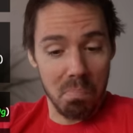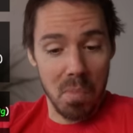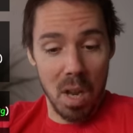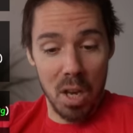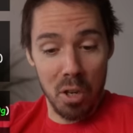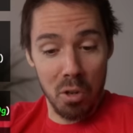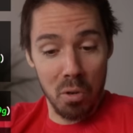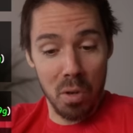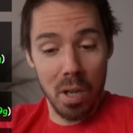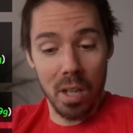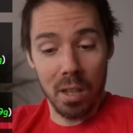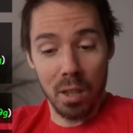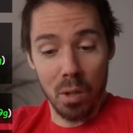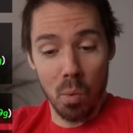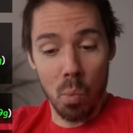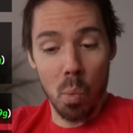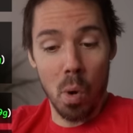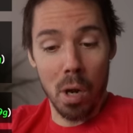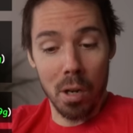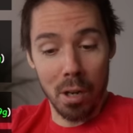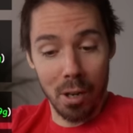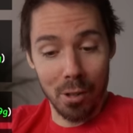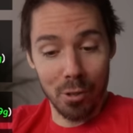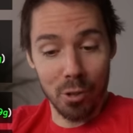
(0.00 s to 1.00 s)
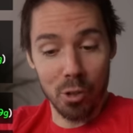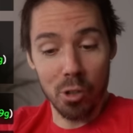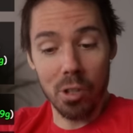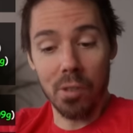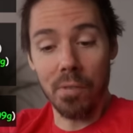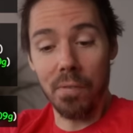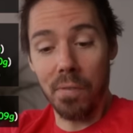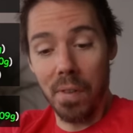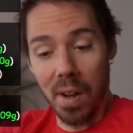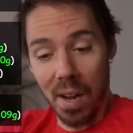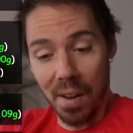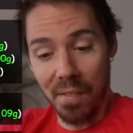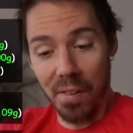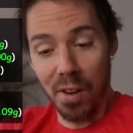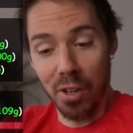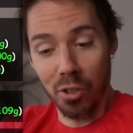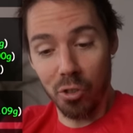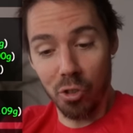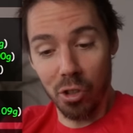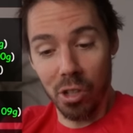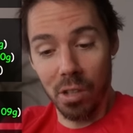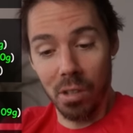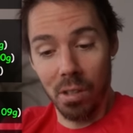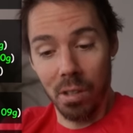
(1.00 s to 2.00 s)
and you get the 100 to
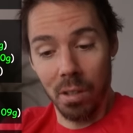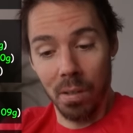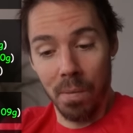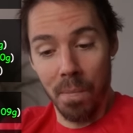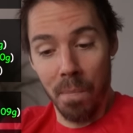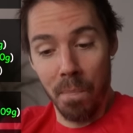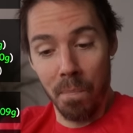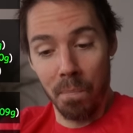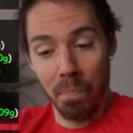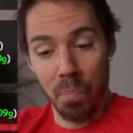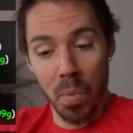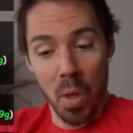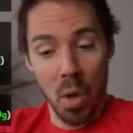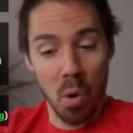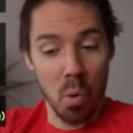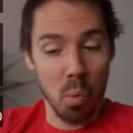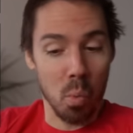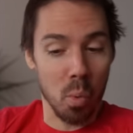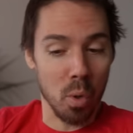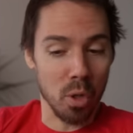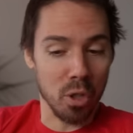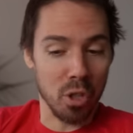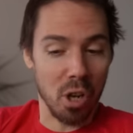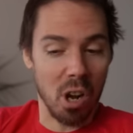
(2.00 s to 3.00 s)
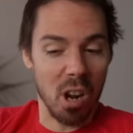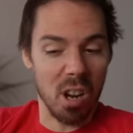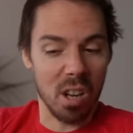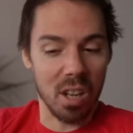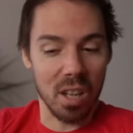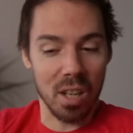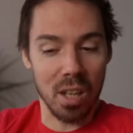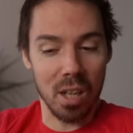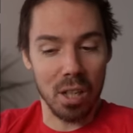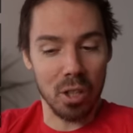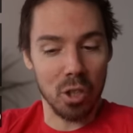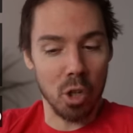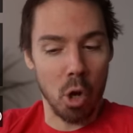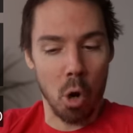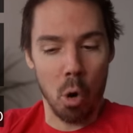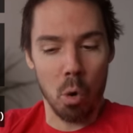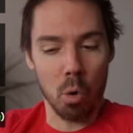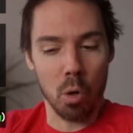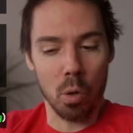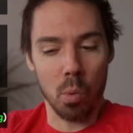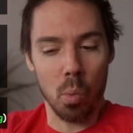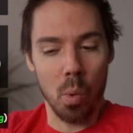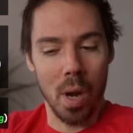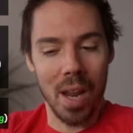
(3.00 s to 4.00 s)
500, we're talking a
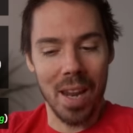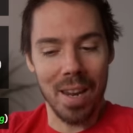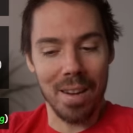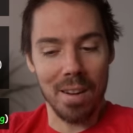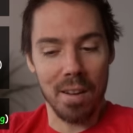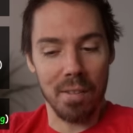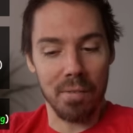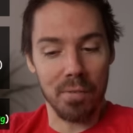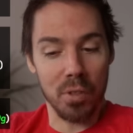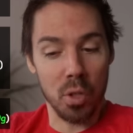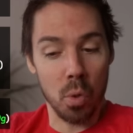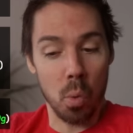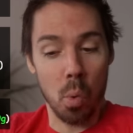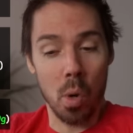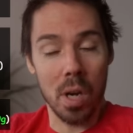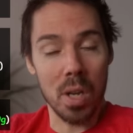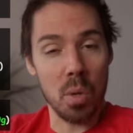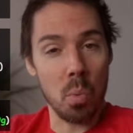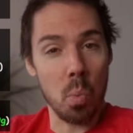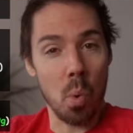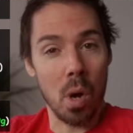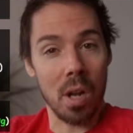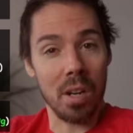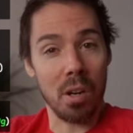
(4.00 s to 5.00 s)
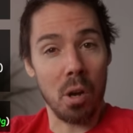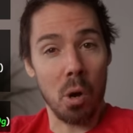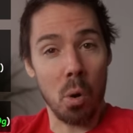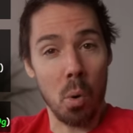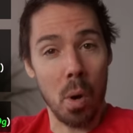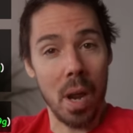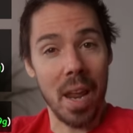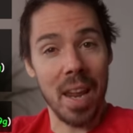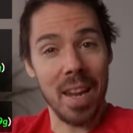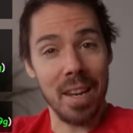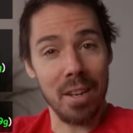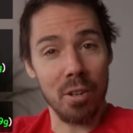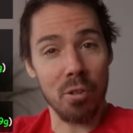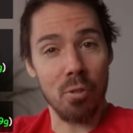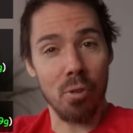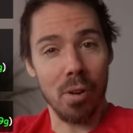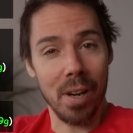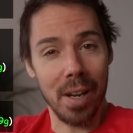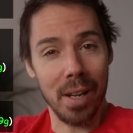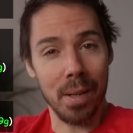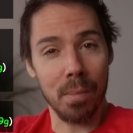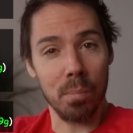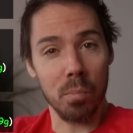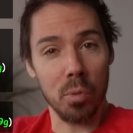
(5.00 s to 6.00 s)
total weight of 2108
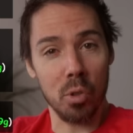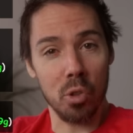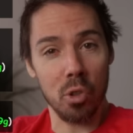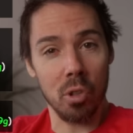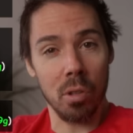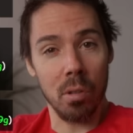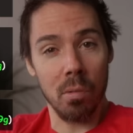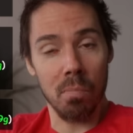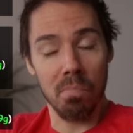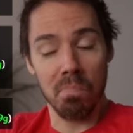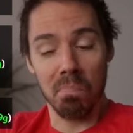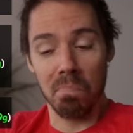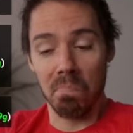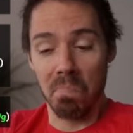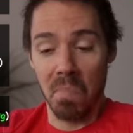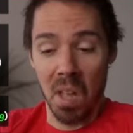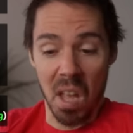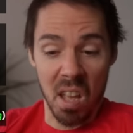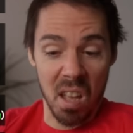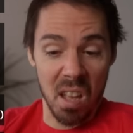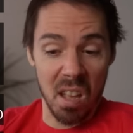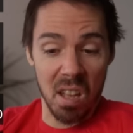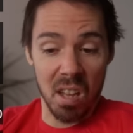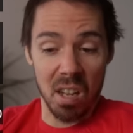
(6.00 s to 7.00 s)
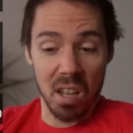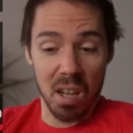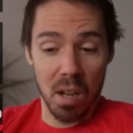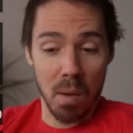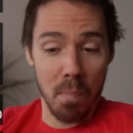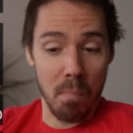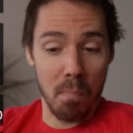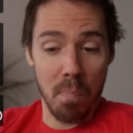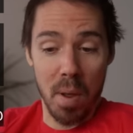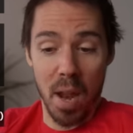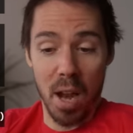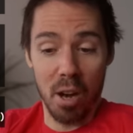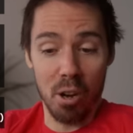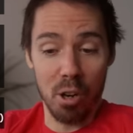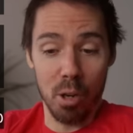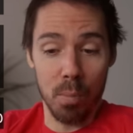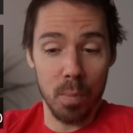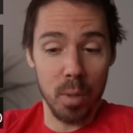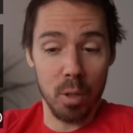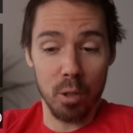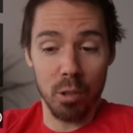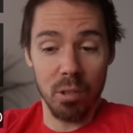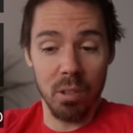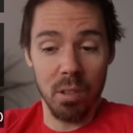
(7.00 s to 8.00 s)
grams,
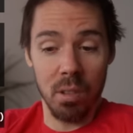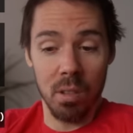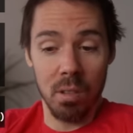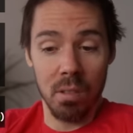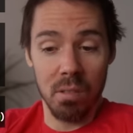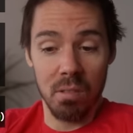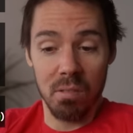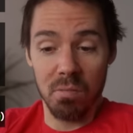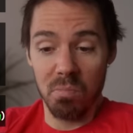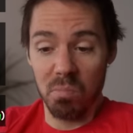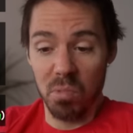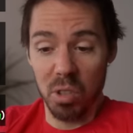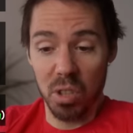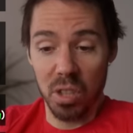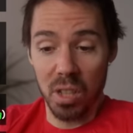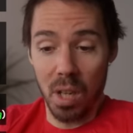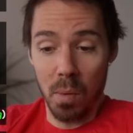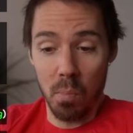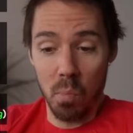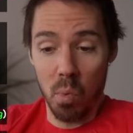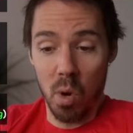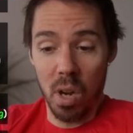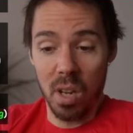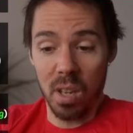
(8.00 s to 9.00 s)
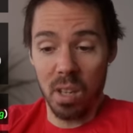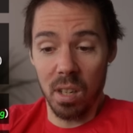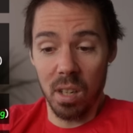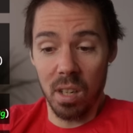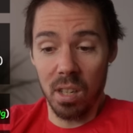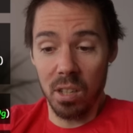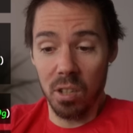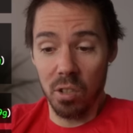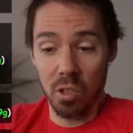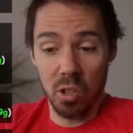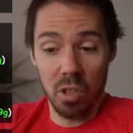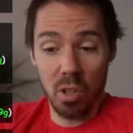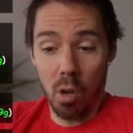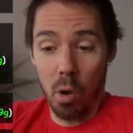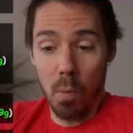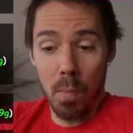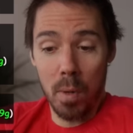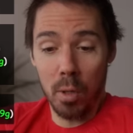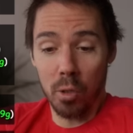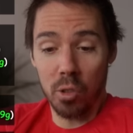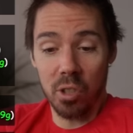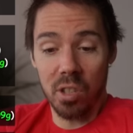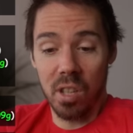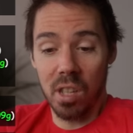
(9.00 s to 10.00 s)
comparable somewhat, it's
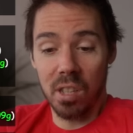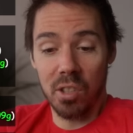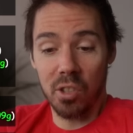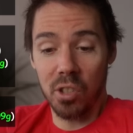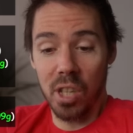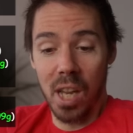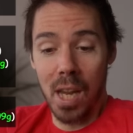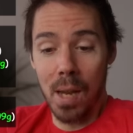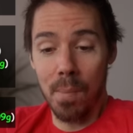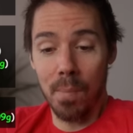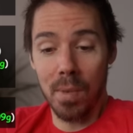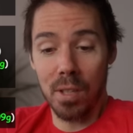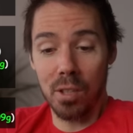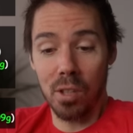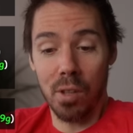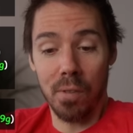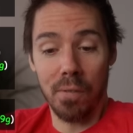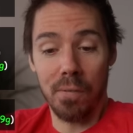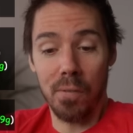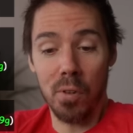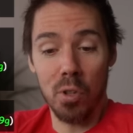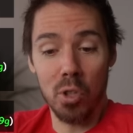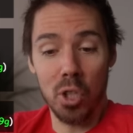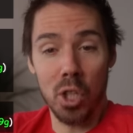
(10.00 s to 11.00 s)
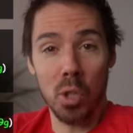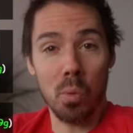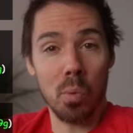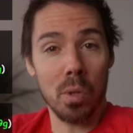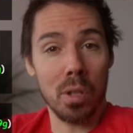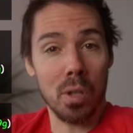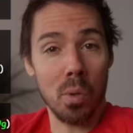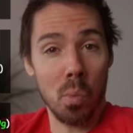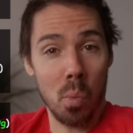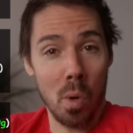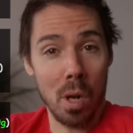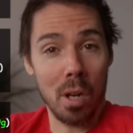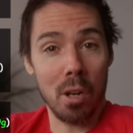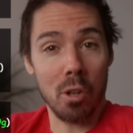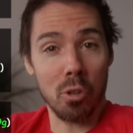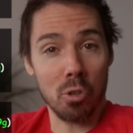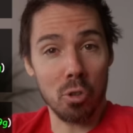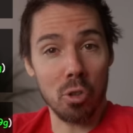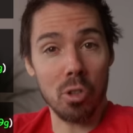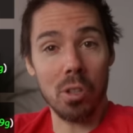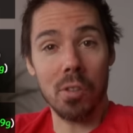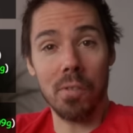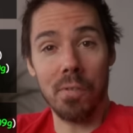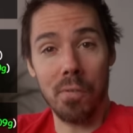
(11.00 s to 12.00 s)
almost the same as the Fuji with the
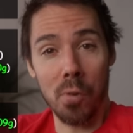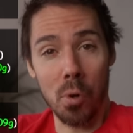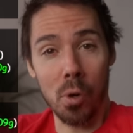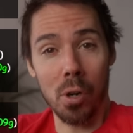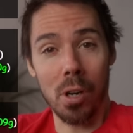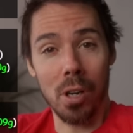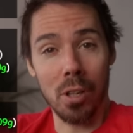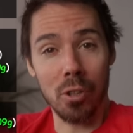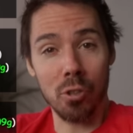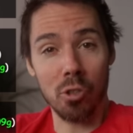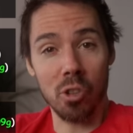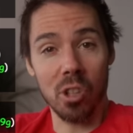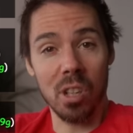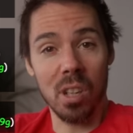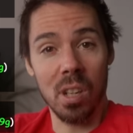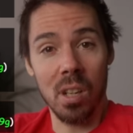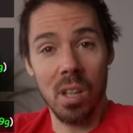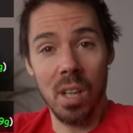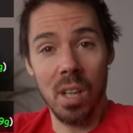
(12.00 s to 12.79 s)
100 to 400.